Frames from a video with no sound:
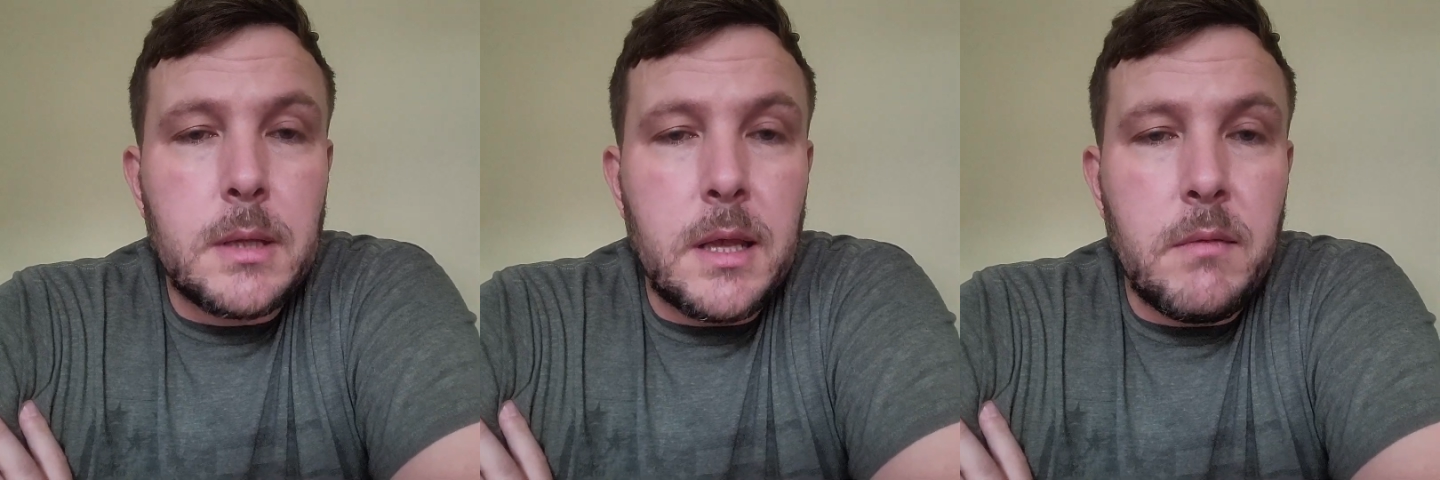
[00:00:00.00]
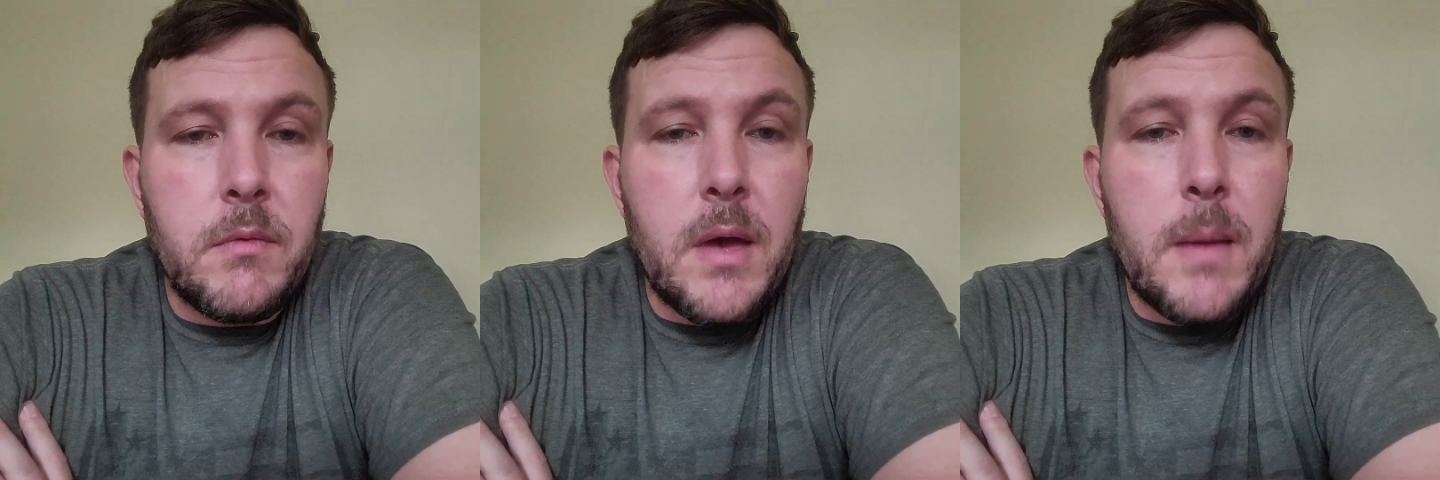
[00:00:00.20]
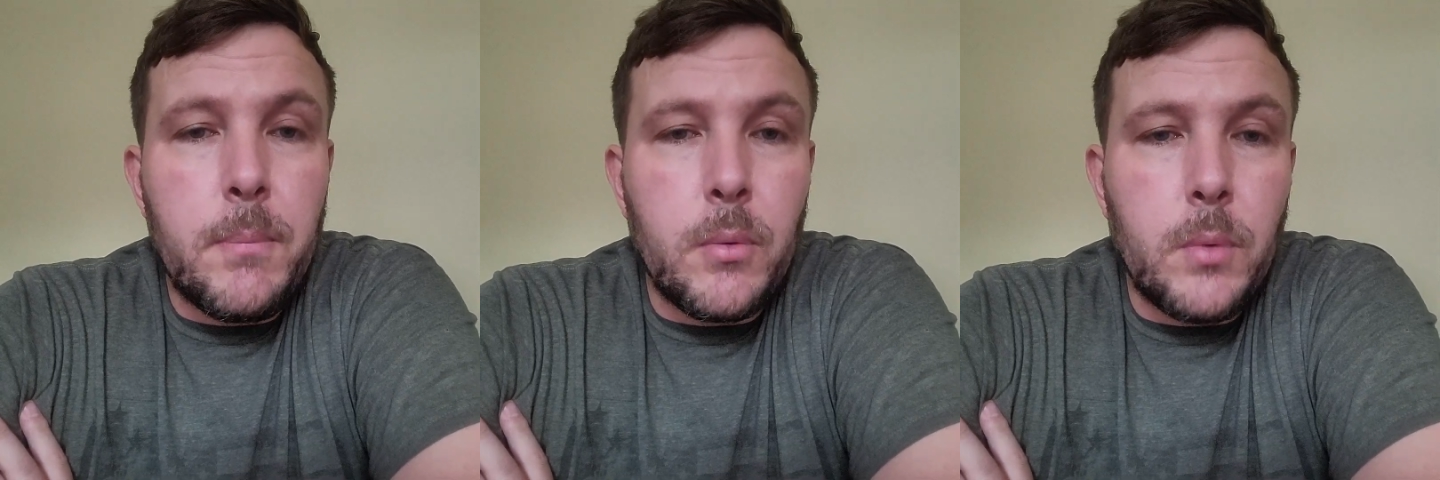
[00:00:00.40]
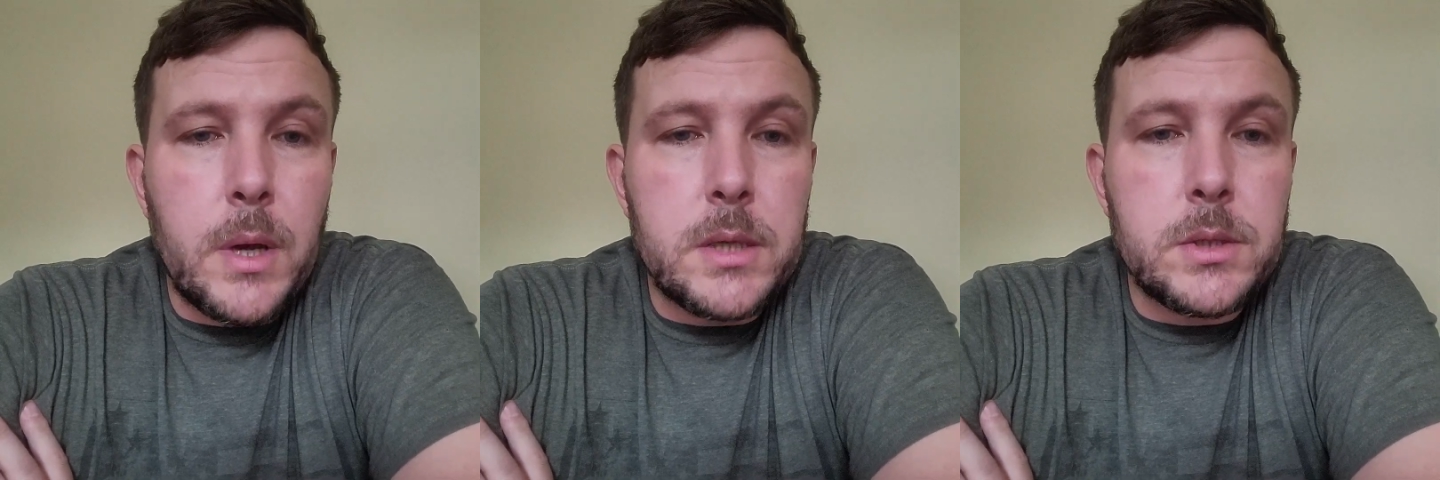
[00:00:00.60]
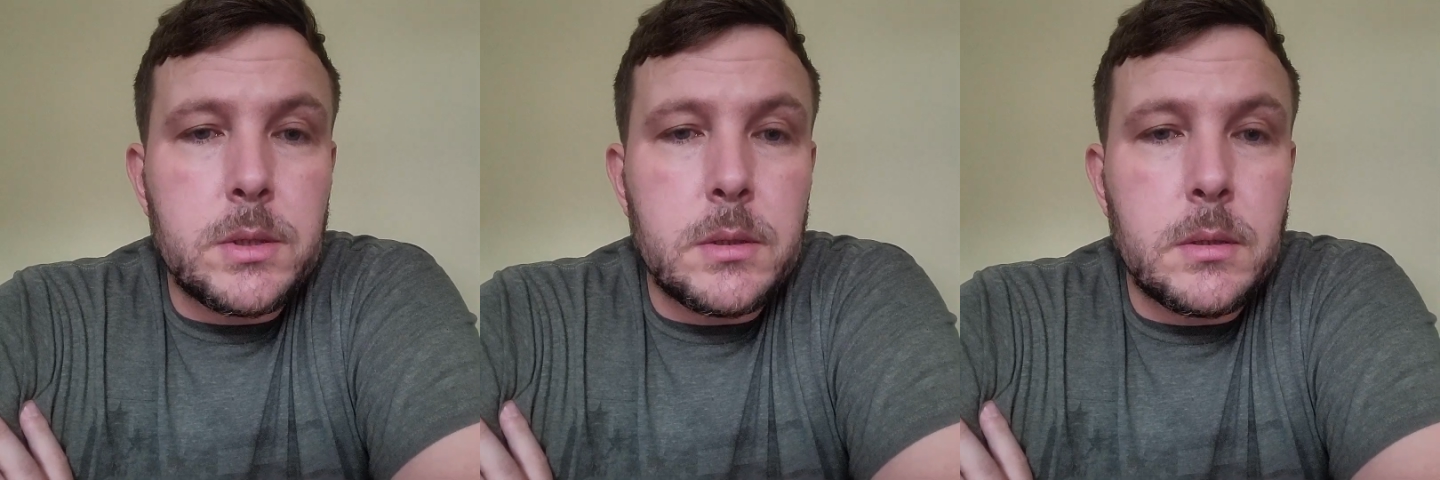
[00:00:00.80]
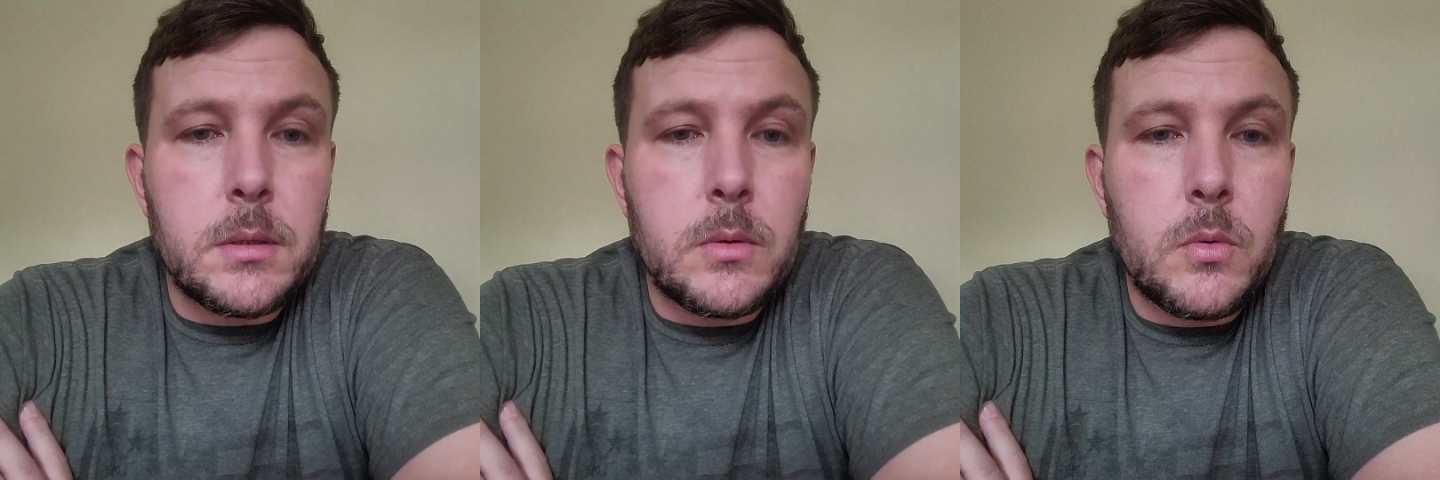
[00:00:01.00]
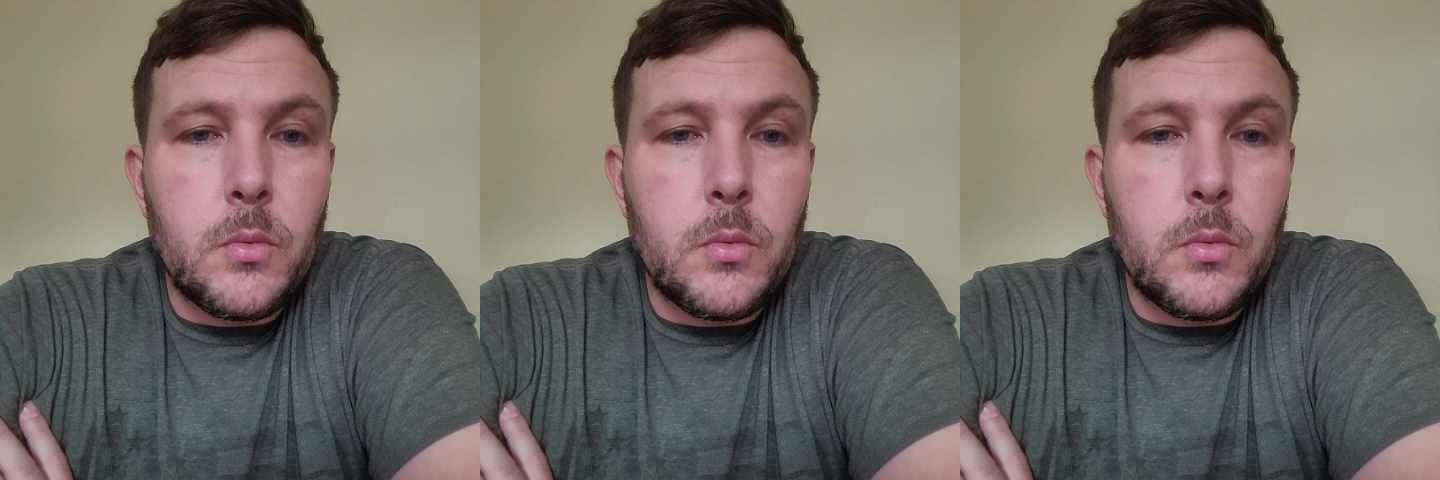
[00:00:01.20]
evaporation,